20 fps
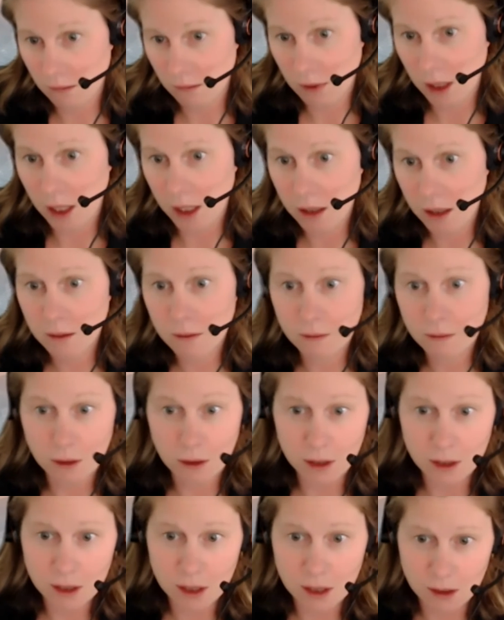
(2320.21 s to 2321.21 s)
like, for
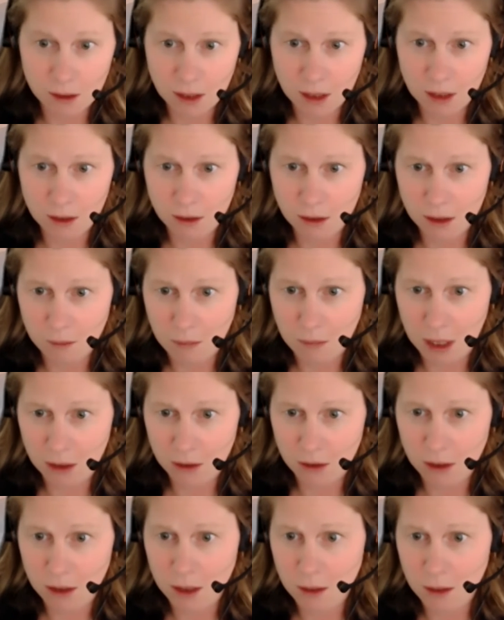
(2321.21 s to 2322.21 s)
instance, I just
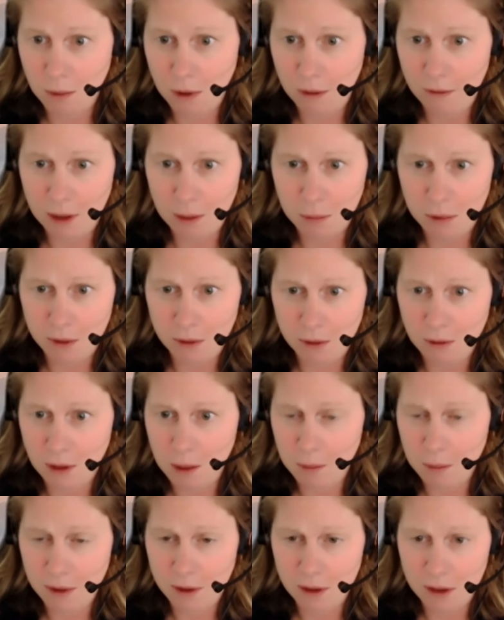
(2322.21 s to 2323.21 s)
mentioned small fiber
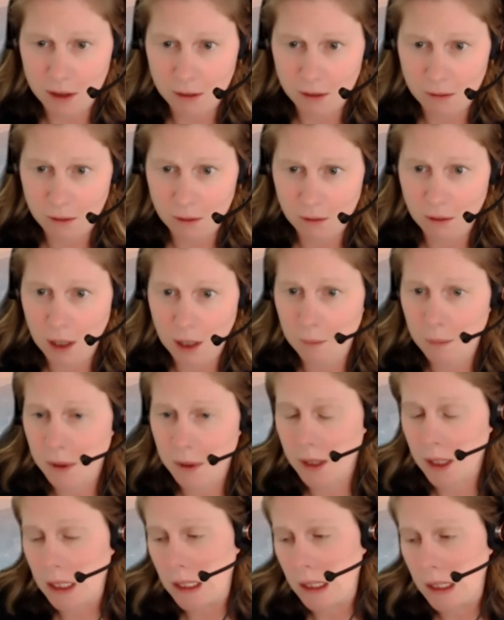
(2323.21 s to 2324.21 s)
neuropathies or
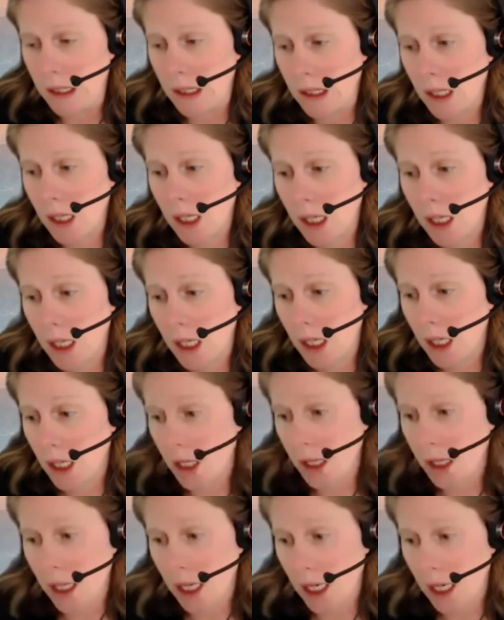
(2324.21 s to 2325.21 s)
neuropathies
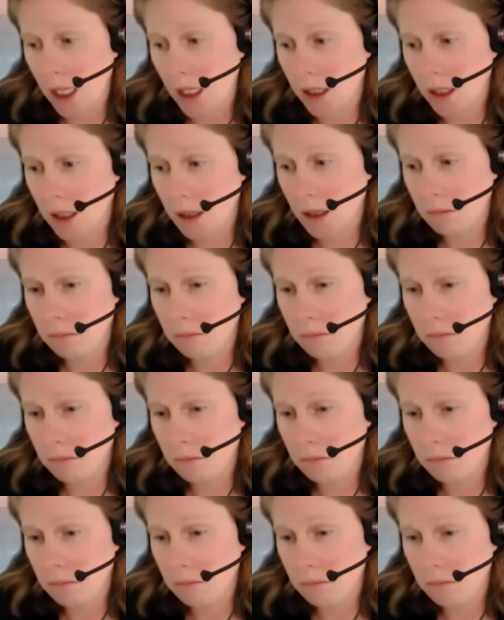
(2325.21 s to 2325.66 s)
that,